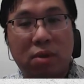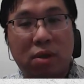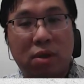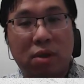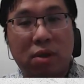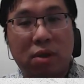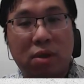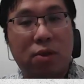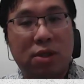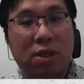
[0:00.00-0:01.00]
diphtheria
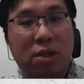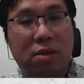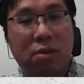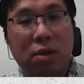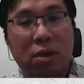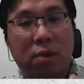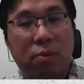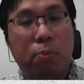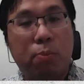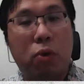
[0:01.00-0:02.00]
toxin,
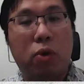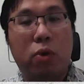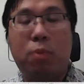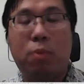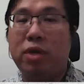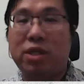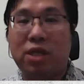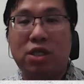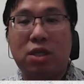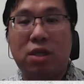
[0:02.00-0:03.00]
polio
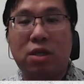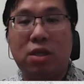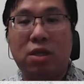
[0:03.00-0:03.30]
immunization.